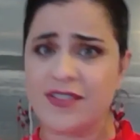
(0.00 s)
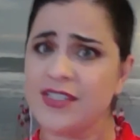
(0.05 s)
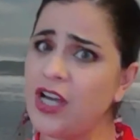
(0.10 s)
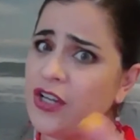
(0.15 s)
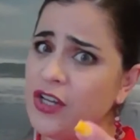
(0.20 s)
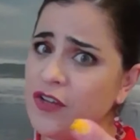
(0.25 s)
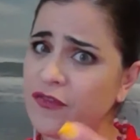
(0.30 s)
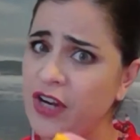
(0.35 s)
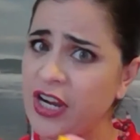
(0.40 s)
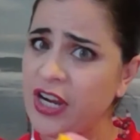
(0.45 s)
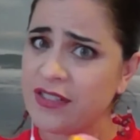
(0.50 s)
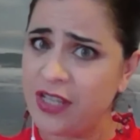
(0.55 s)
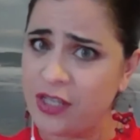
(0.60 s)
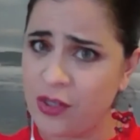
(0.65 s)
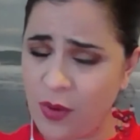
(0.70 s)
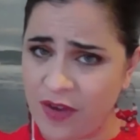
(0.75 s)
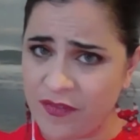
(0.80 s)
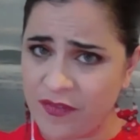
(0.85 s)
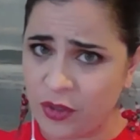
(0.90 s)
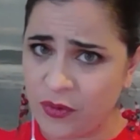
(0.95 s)
Tell your friends that you
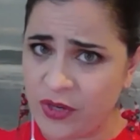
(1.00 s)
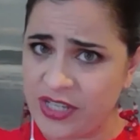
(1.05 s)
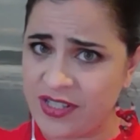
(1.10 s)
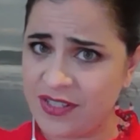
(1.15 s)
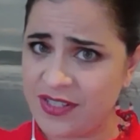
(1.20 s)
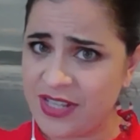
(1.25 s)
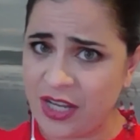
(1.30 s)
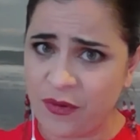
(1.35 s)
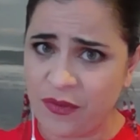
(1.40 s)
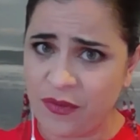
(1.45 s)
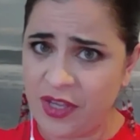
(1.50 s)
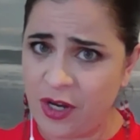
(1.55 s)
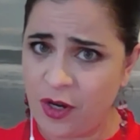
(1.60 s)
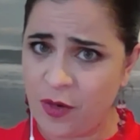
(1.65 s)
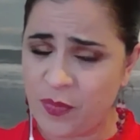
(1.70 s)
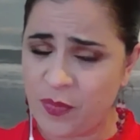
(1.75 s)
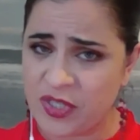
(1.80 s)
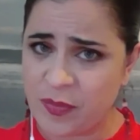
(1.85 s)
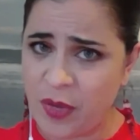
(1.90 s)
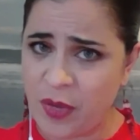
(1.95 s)
have the crazy
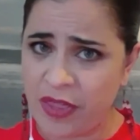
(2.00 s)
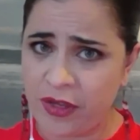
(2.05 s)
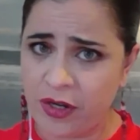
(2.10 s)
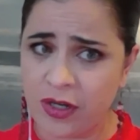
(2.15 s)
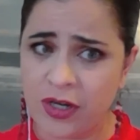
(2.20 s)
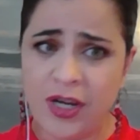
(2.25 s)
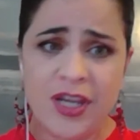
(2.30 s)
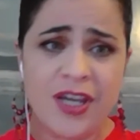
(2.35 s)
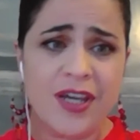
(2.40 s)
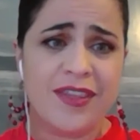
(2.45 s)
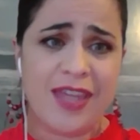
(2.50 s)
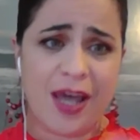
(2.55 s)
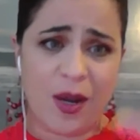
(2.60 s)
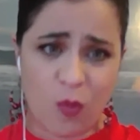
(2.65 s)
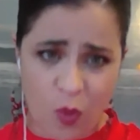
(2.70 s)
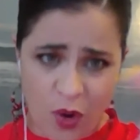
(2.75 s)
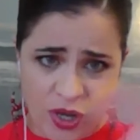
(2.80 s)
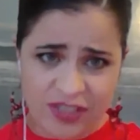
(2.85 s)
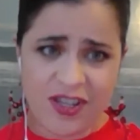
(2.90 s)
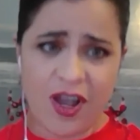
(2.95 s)
psychotherapist mother that
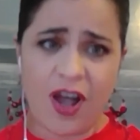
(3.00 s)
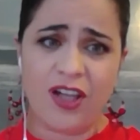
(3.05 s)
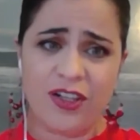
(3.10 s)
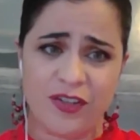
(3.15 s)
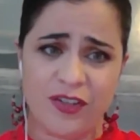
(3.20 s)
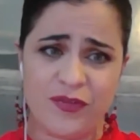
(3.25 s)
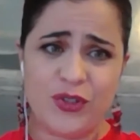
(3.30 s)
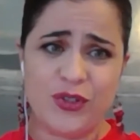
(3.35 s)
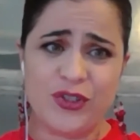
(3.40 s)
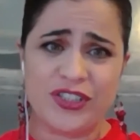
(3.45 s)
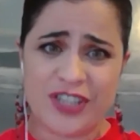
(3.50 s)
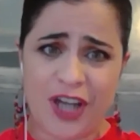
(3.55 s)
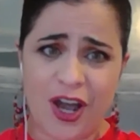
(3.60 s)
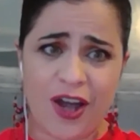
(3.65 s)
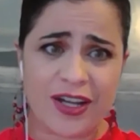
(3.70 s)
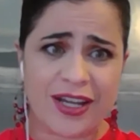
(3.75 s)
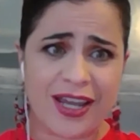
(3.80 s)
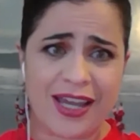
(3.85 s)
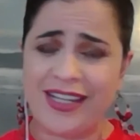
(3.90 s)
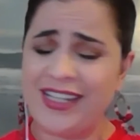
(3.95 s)
wants all of you to
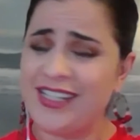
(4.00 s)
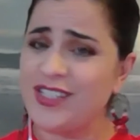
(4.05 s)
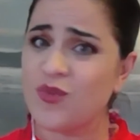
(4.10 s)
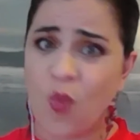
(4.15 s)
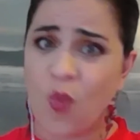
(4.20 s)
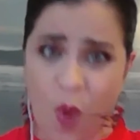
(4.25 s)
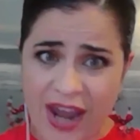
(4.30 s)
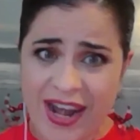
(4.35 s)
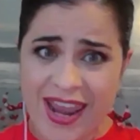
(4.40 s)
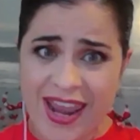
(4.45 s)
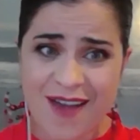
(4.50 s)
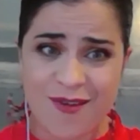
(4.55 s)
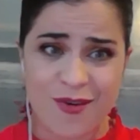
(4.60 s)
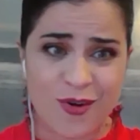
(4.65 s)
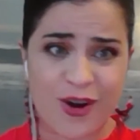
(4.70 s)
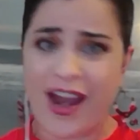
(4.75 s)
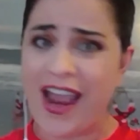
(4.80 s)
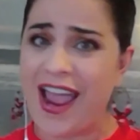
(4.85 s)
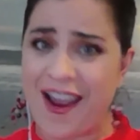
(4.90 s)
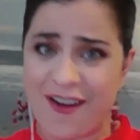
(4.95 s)
talk at least 1
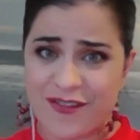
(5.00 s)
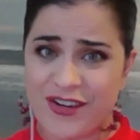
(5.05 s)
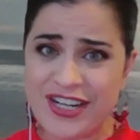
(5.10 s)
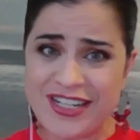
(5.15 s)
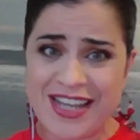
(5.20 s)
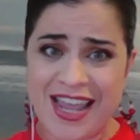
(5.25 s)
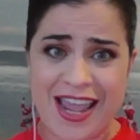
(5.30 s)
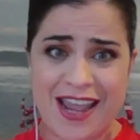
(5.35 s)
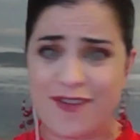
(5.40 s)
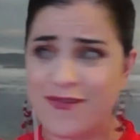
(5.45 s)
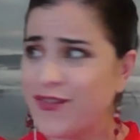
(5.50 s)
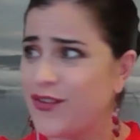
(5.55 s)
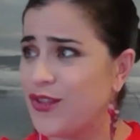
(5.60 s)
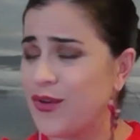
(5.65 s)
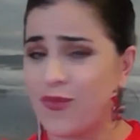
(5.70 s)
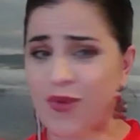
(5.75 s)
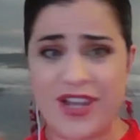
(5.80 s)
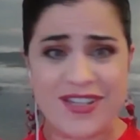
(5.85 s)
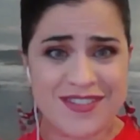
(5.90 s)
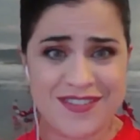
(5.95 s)
hour every day for the
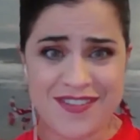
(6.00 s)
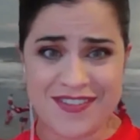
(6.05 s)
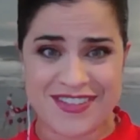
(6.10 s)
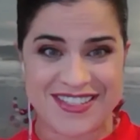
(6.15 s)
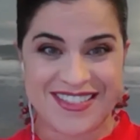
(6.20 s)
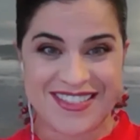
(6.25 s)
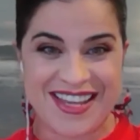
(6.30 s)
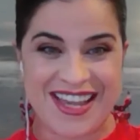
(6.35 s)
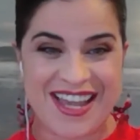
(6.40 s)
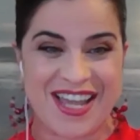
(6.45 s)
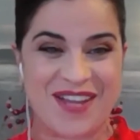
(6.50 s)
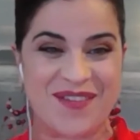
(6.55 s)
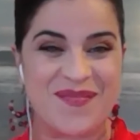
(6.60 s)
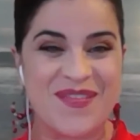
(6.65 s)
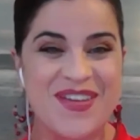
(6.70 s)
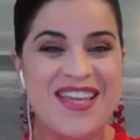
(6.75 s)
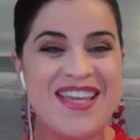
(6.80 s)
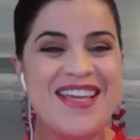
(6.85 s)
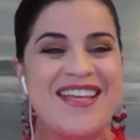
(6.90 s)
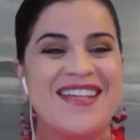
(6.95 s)
rest of this time.
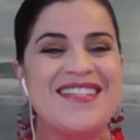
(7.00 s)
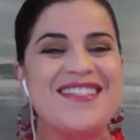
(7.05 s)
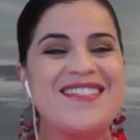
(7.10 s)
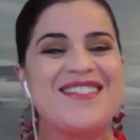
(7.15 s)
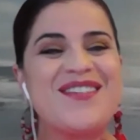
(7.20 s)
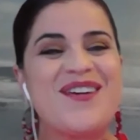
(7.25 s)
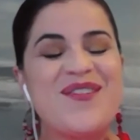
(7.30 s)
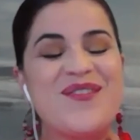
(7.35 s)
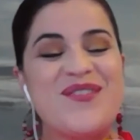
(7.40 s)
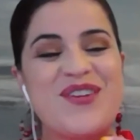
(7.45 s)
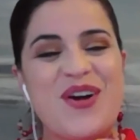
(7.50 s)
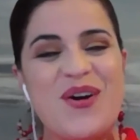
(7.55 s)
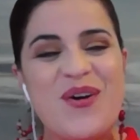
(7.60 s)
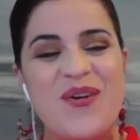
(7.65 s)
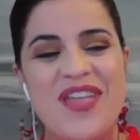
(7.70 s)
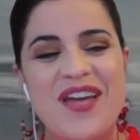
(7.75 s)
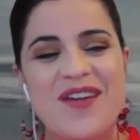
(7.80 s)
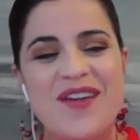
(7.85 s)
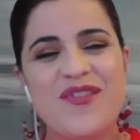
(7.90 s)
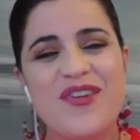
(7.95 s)
So know
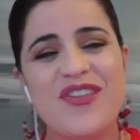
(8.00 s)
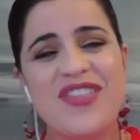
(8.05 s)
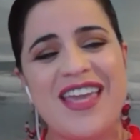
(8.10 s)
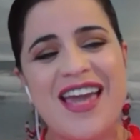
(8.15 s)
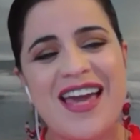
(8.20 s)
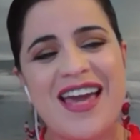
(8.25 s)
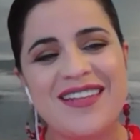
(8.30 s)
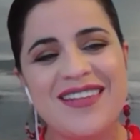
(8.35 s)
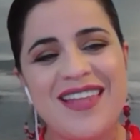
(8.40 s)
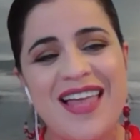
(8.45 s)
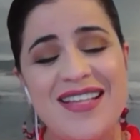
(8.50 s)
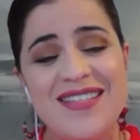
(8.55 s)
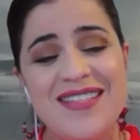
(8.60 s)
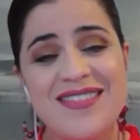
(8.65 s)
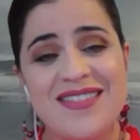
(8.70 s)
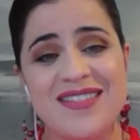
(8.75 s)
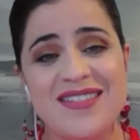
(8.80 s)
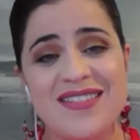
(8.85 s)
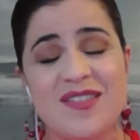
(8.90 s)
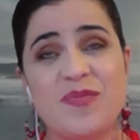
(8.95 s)
that for the
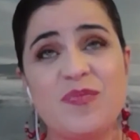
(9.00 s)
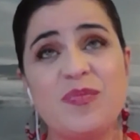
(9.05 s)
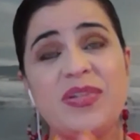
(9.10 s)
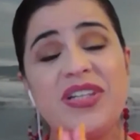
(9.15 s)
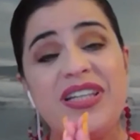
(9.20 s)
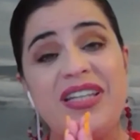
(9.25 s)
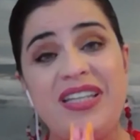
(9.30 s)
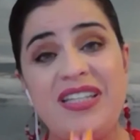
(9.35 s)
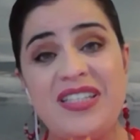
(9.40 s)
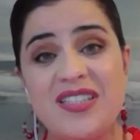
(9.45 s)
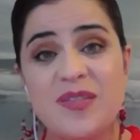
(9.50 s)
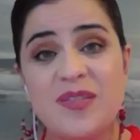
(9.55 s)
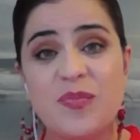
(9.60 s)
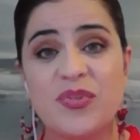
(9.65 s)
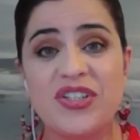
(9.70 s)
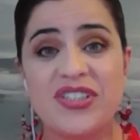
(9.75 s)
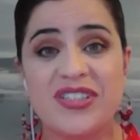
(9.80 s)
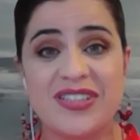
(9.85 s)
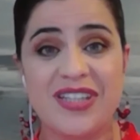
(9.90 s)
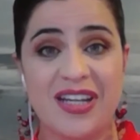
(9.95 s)
adolescents, please
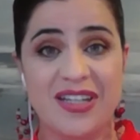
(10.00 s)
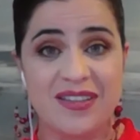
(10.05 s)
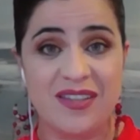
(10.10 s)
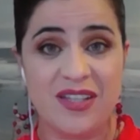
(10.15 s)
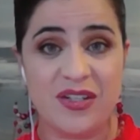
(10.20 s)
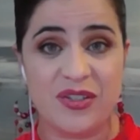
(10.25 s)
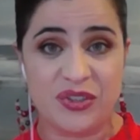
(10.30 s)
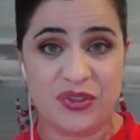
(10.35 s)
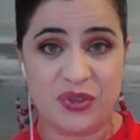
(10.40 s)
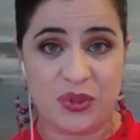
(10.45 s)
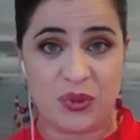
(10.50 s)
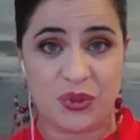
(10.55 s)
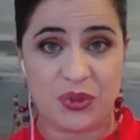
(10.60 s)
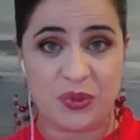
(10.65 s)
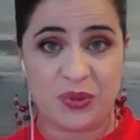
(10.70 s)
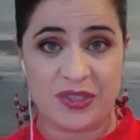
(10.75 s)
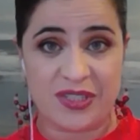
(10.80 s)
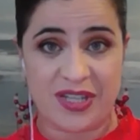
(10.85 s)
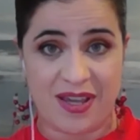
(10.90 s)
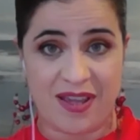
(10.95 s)
protect their
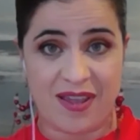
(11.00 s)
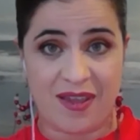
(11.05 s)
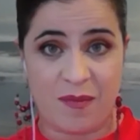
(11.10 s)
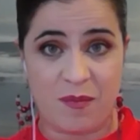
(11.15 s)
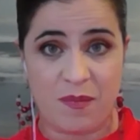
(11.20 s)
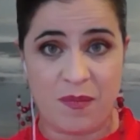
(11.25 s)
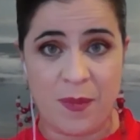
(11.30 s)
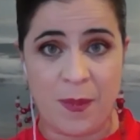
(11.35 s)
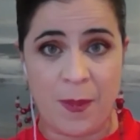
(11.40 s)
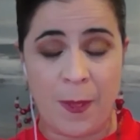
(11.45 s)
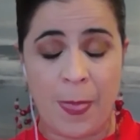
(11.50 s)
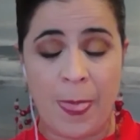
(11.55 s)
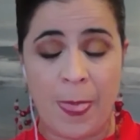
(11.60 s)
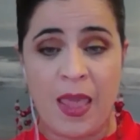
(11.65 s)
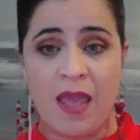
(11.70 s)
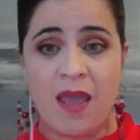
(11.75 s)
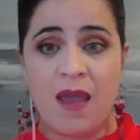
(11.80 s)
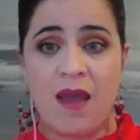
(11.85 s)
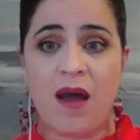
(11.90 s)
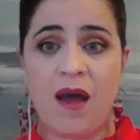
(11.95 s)
social
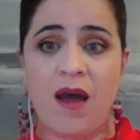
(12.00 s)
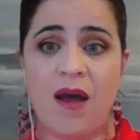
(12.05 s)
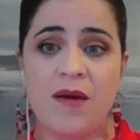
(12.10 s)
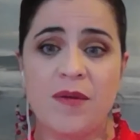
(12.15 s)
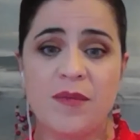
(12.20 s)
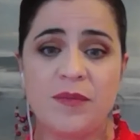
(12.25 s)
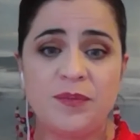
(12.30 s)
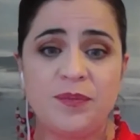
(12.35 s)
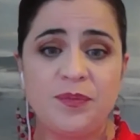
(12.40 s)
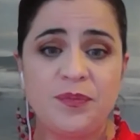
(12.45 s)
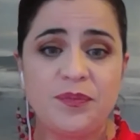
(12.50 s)
time.